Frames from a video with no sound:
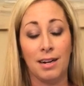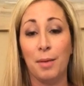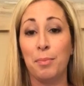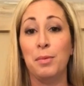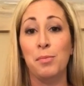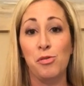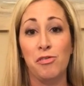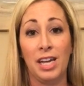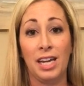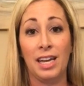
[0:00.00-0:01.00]
up and
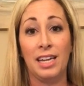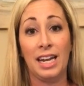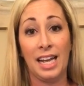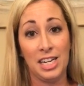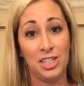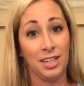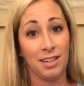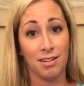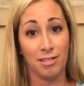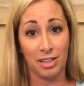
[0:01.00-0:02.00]
moving and engaging in our